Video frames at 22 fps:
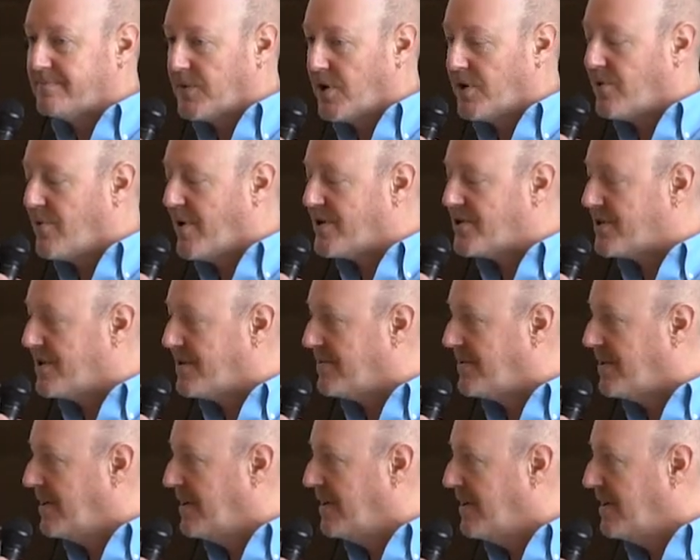Good question.
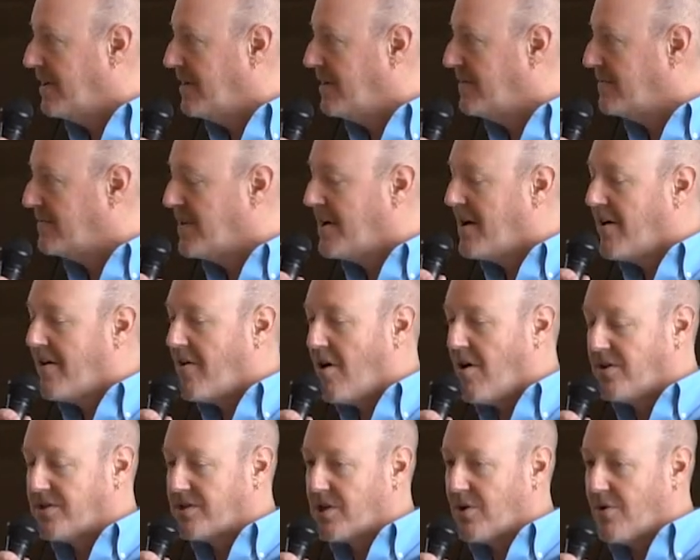
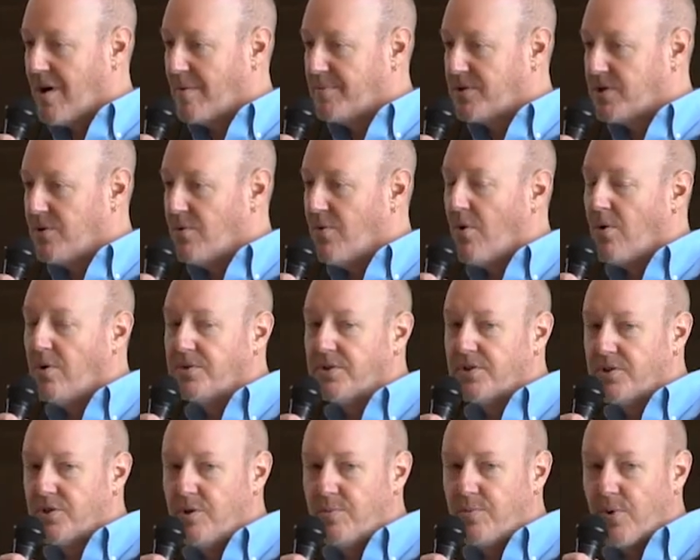Also, I'm too
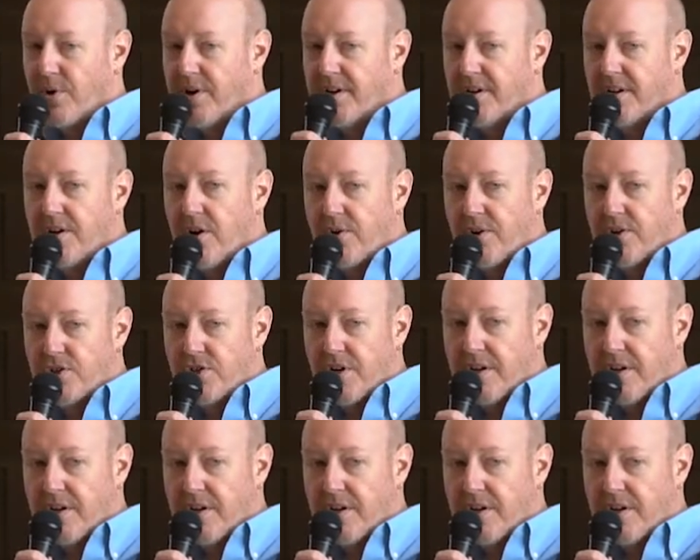old and too pretty to go to